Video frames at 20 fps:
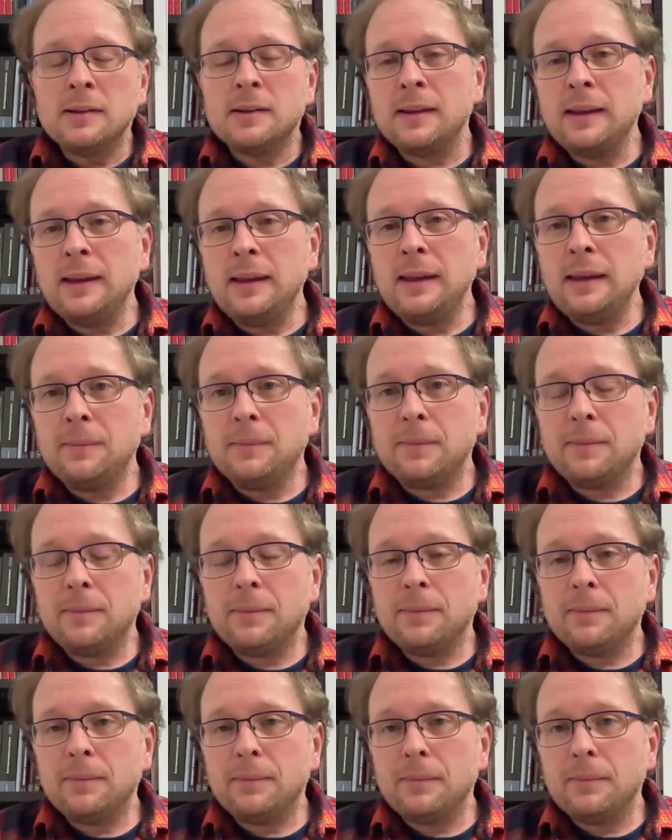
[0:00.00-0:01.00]
The
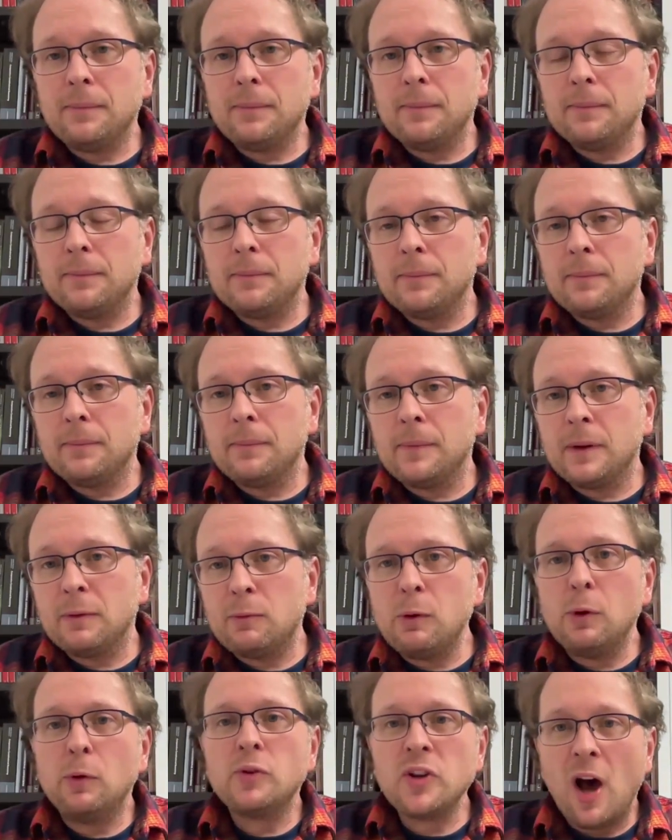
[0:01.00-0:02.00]

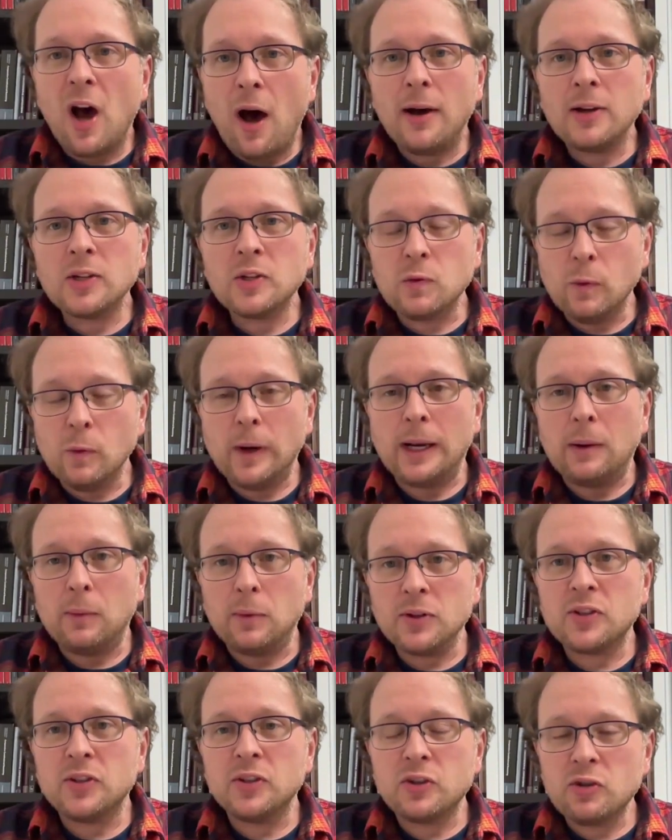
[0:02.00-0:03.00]
real task really
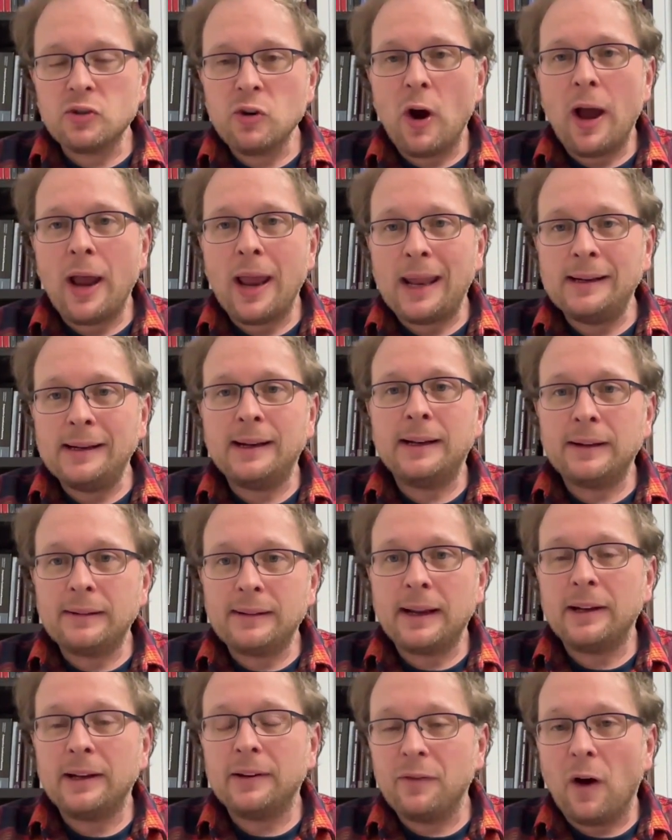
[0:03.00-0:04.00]
was to try and
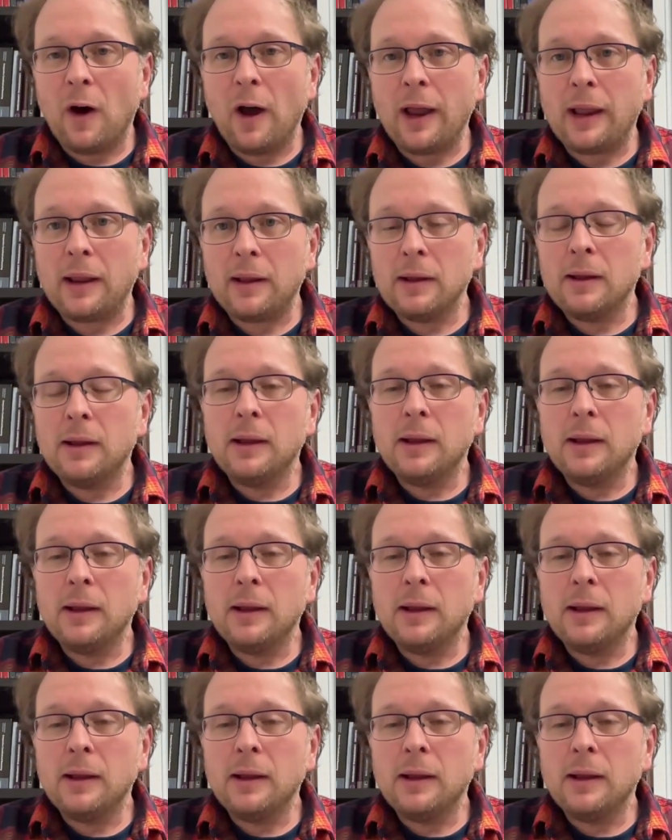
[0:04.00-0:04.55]
identify